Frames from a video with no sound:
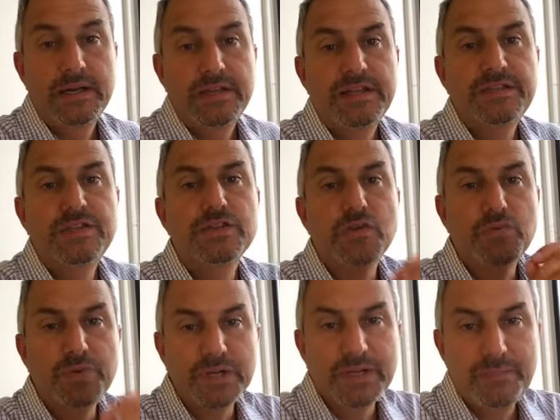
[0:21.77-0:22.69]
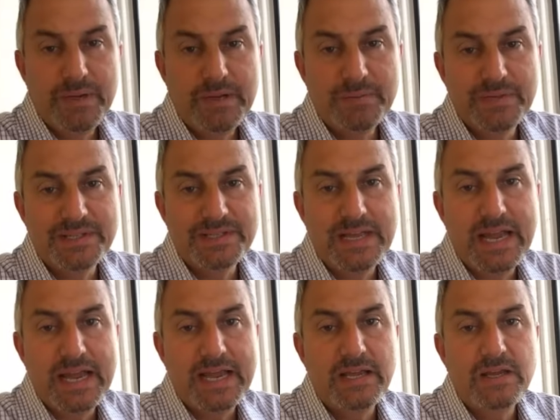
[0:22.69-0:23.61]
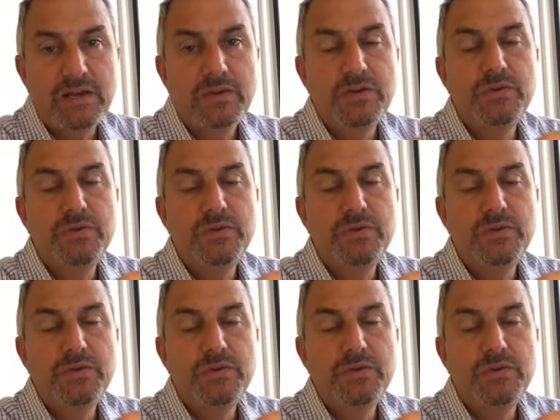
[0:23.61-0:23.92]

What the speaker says: This is a really big mistake.